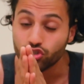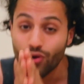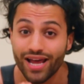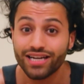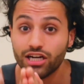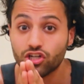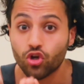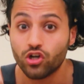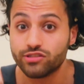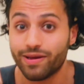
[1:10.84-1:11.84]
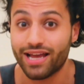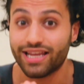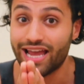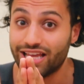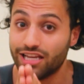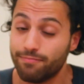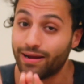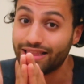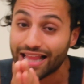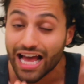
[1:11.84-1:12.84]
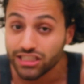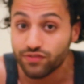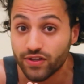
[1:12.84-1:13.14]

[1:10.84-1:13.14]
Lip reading: trying to get her toys back. And in my last